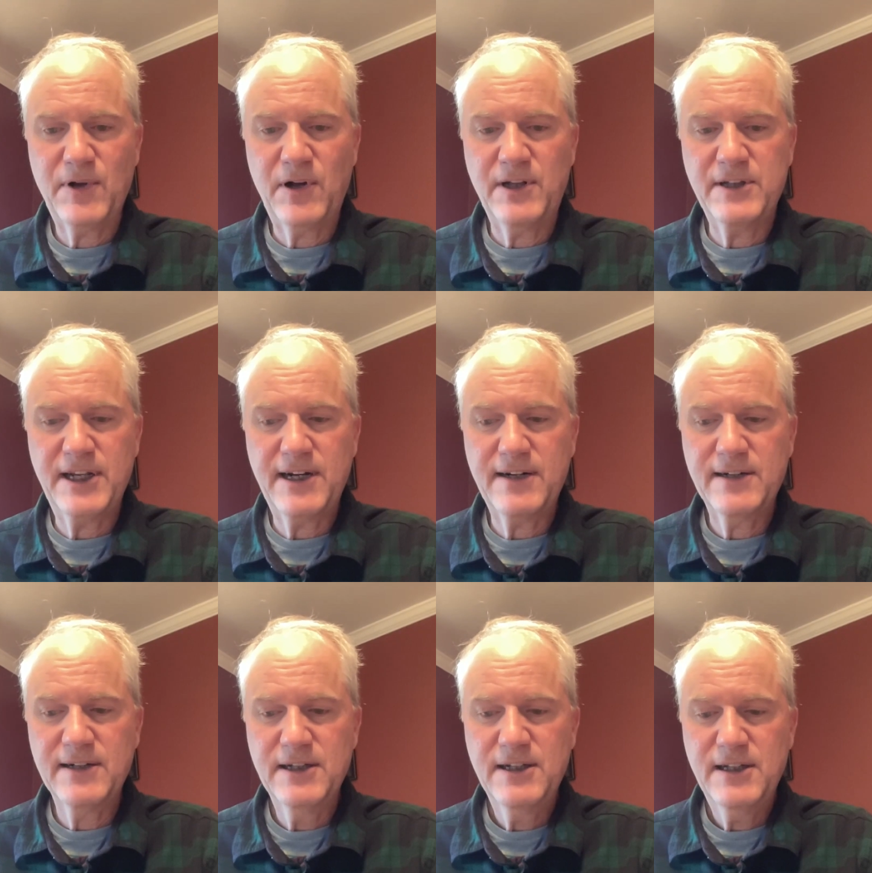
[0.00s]
on
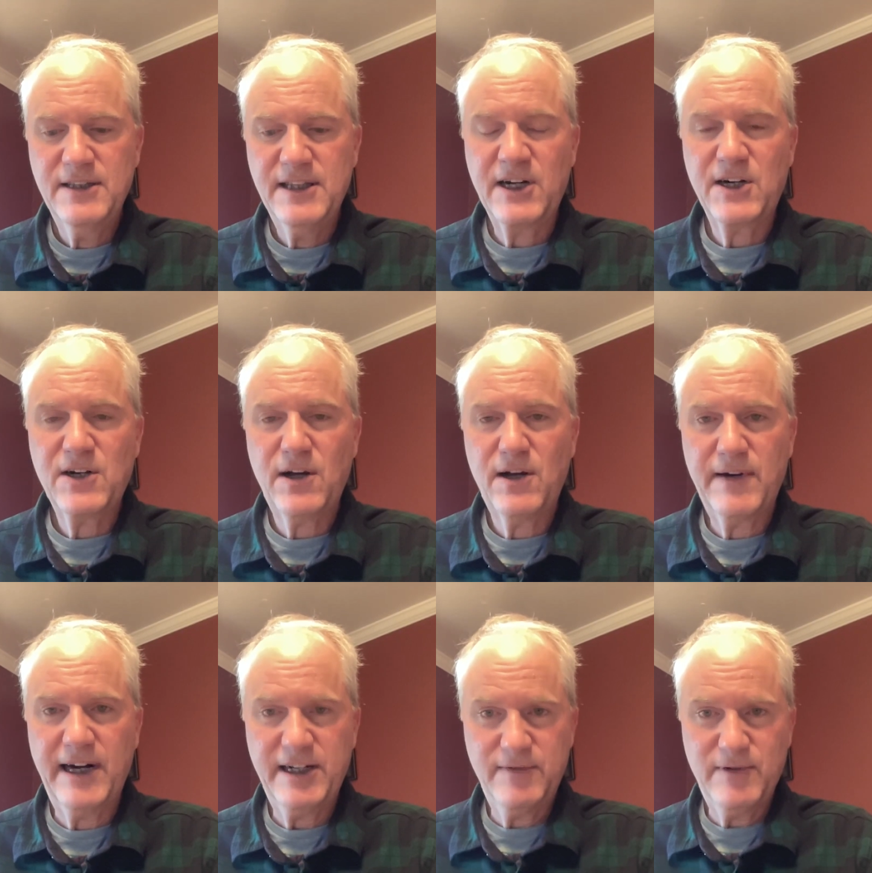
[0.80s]
there, then
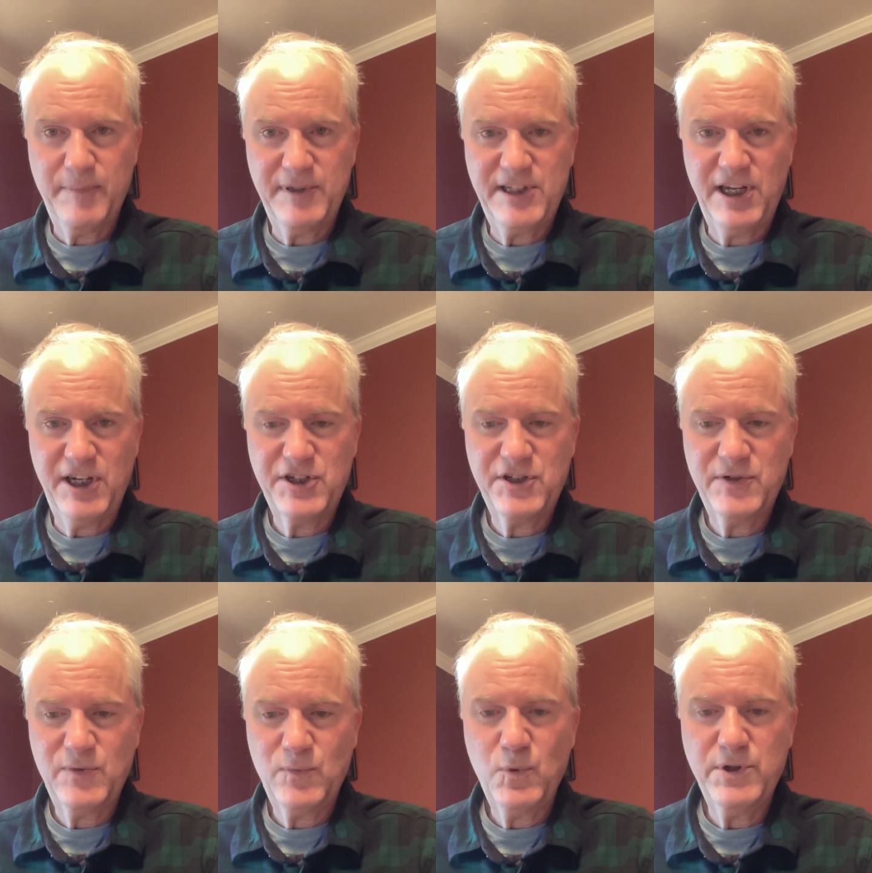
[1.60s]
caller ID
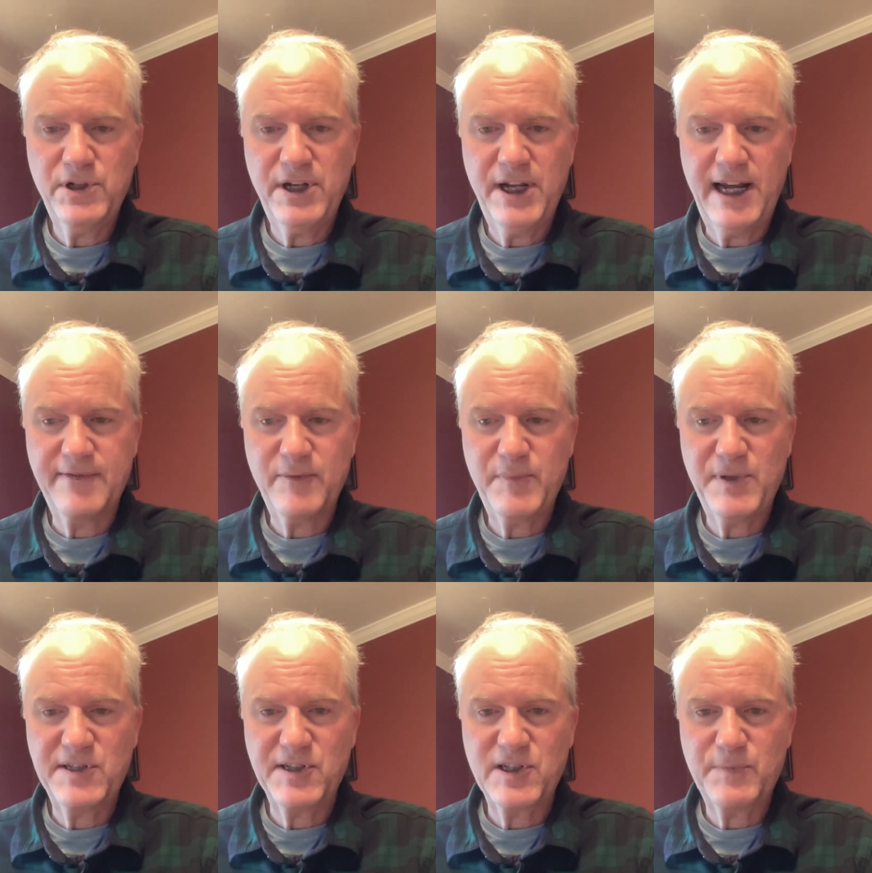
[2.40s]
reputation wouldn't have a
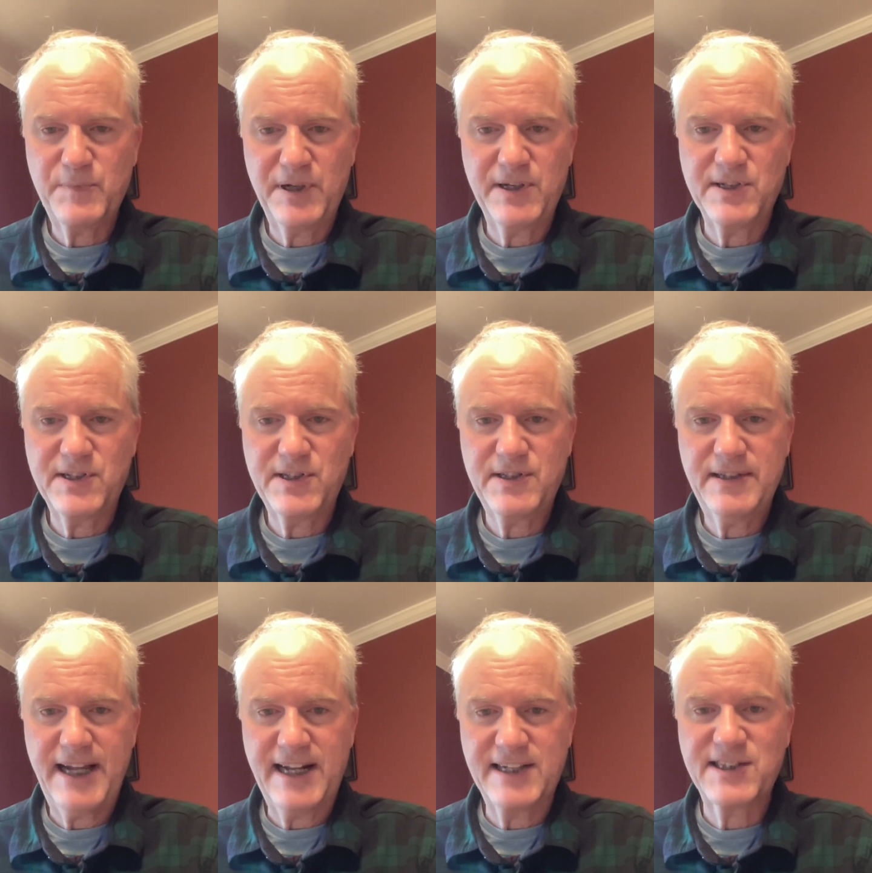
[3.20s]
business because
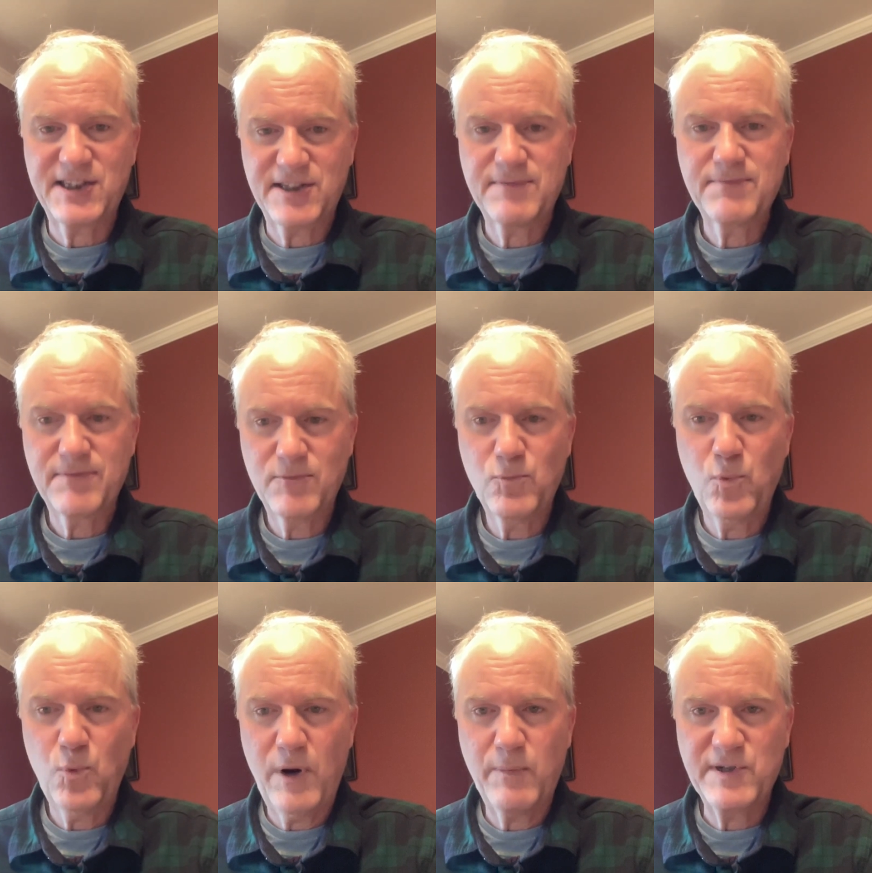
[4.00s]
that's
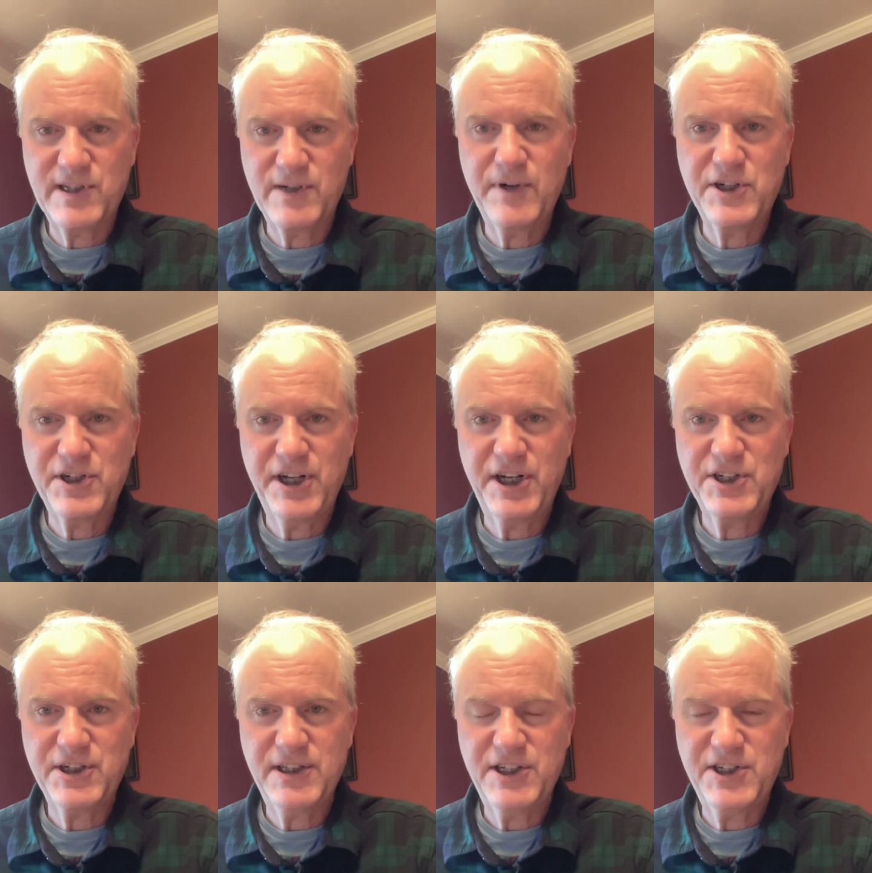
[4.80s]
what was the
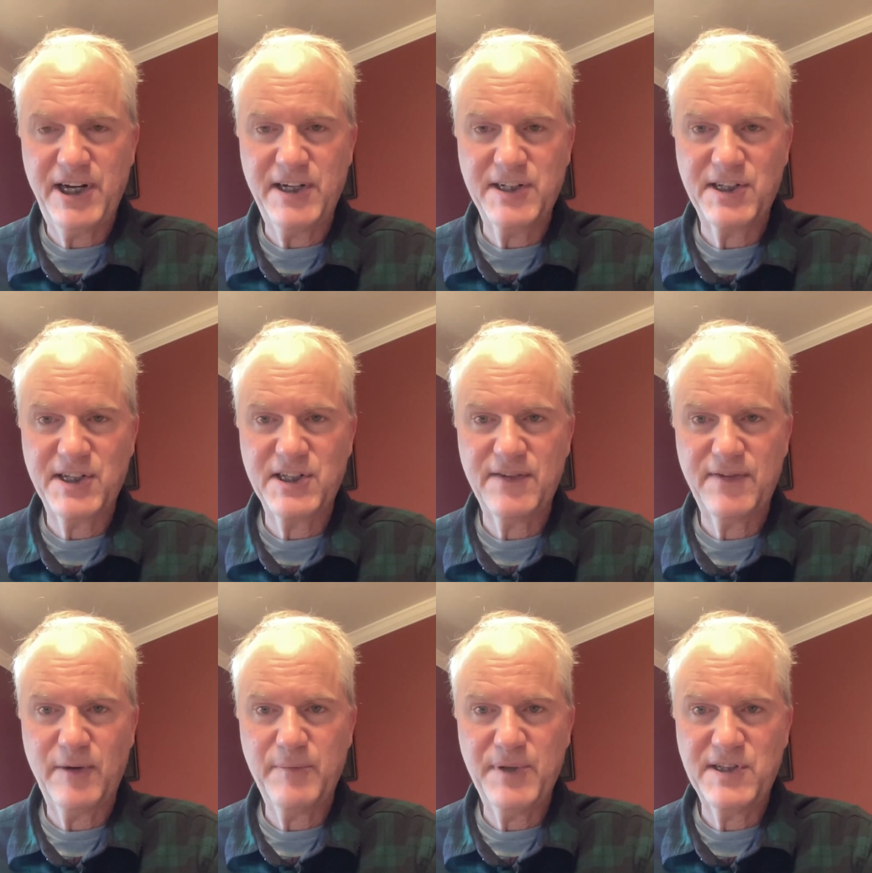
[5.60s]
origination, the genesis of
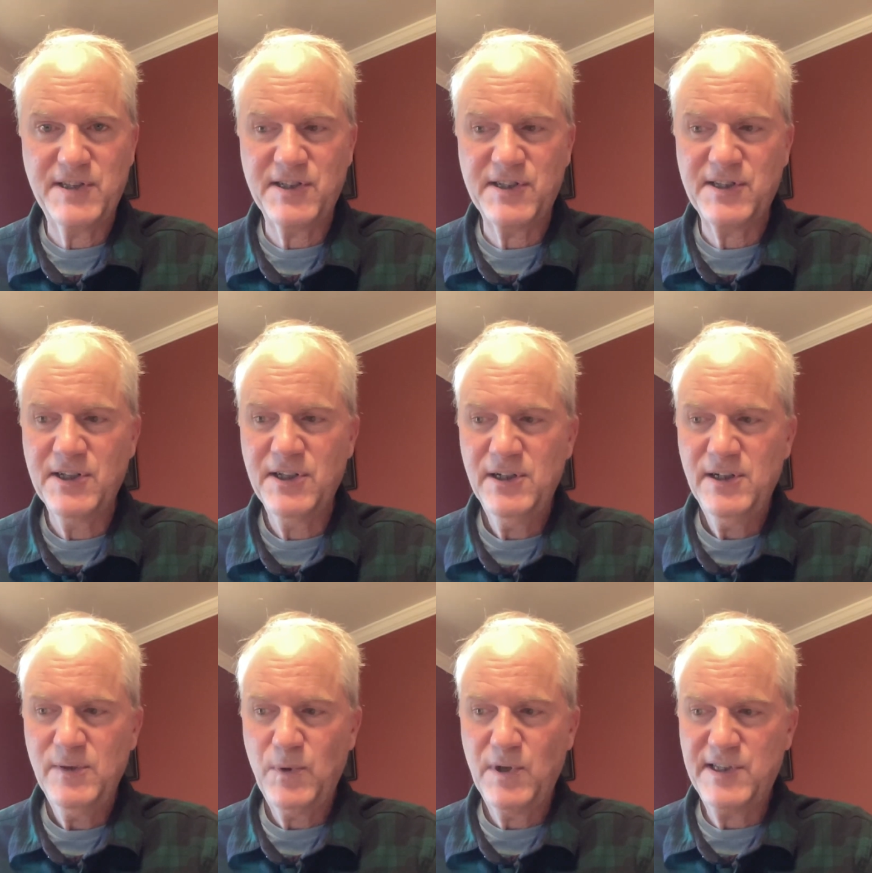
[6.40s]
our business,
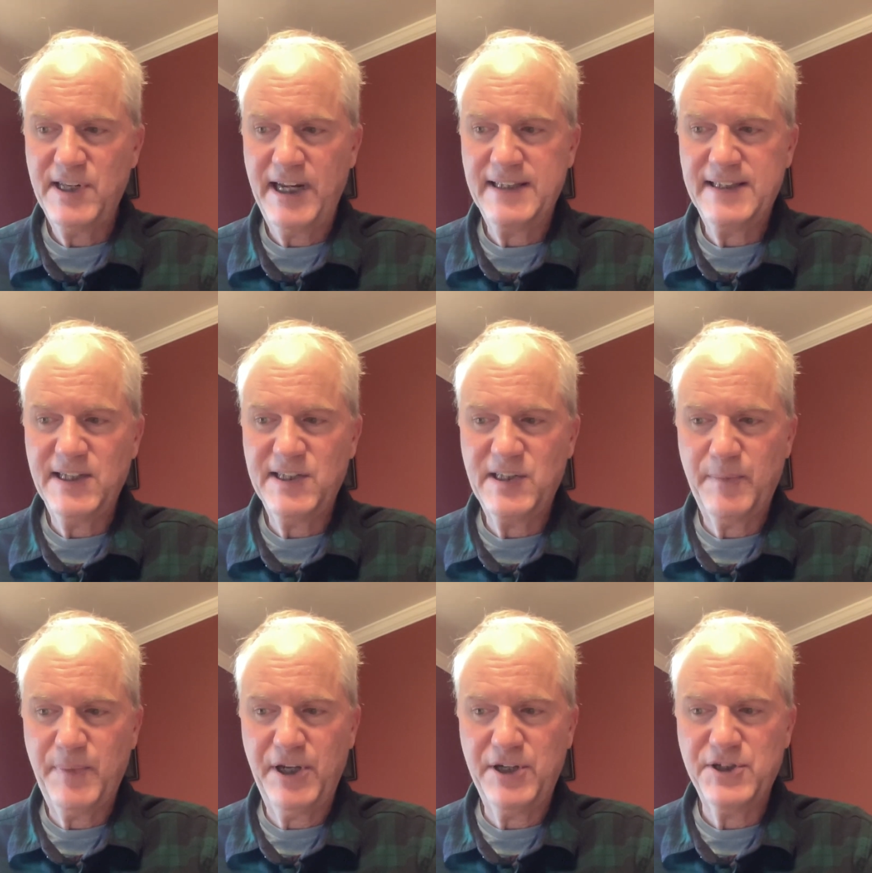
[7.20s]
was the
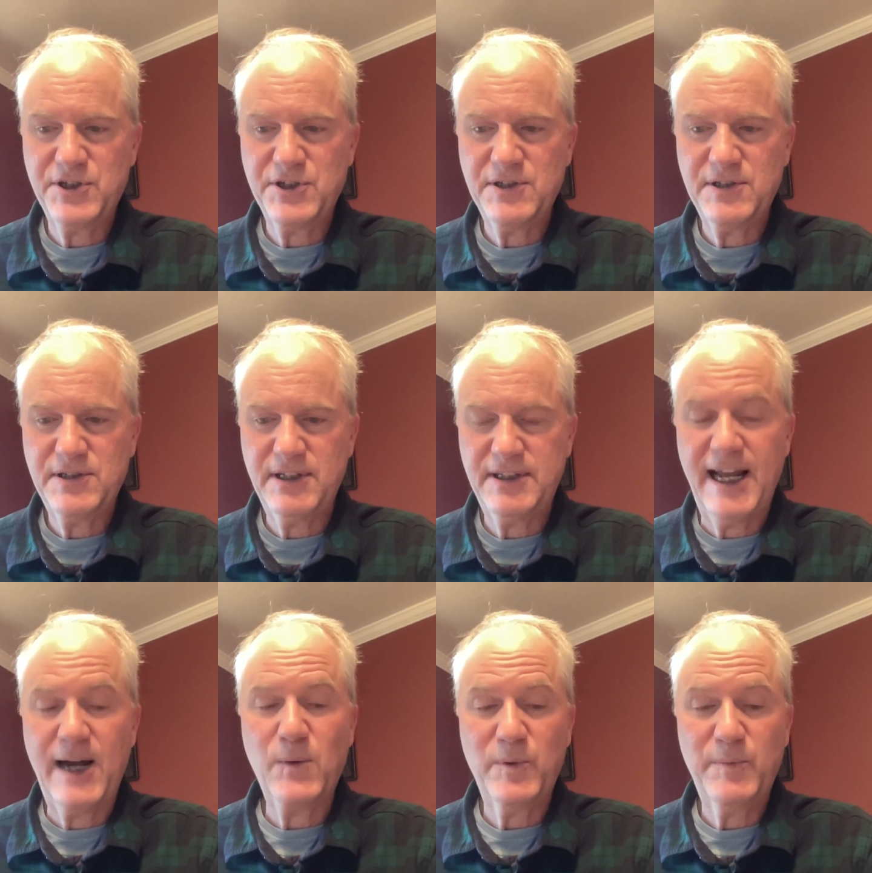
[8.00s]
anticipation that
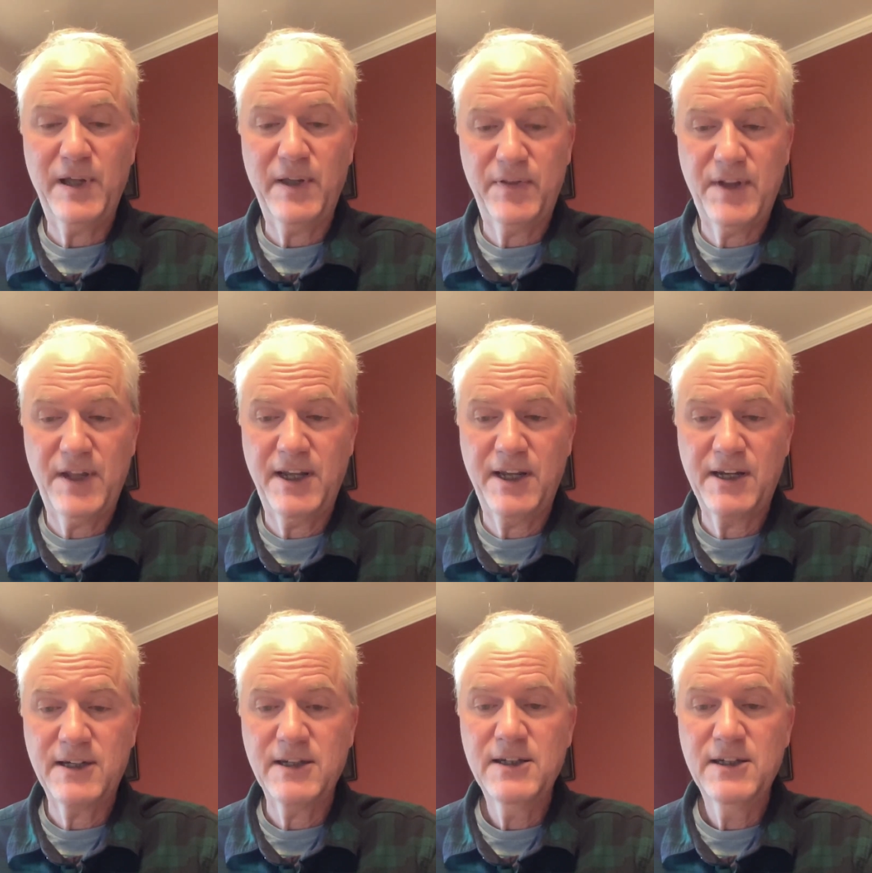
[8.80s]
that would be a
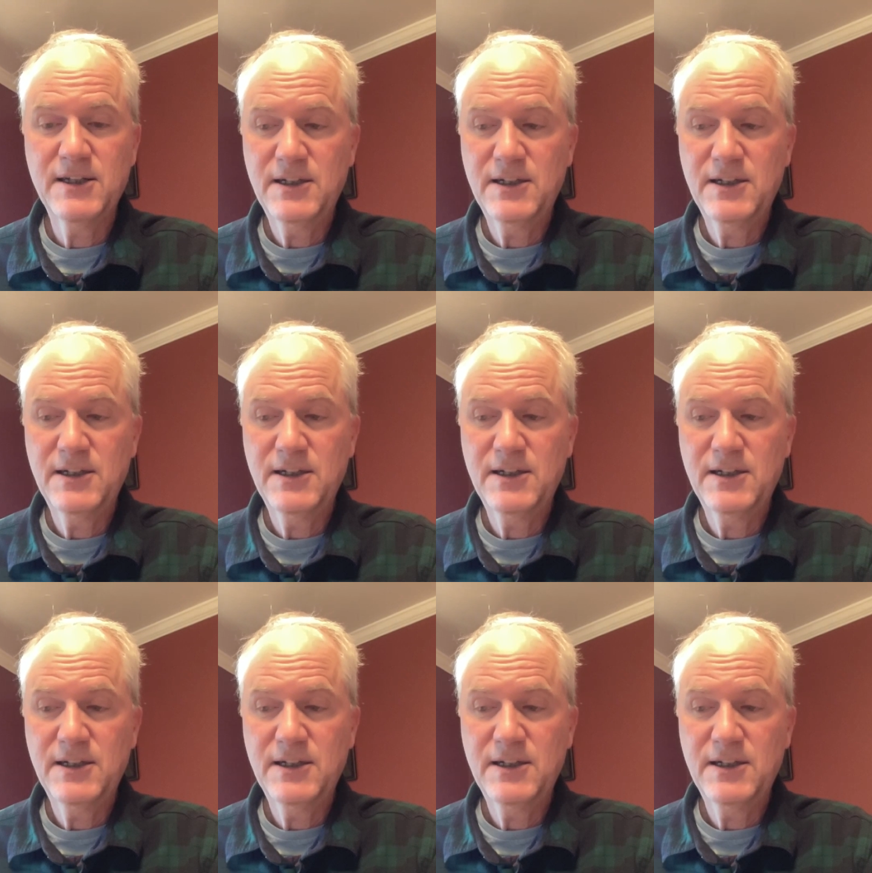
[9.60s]
thing.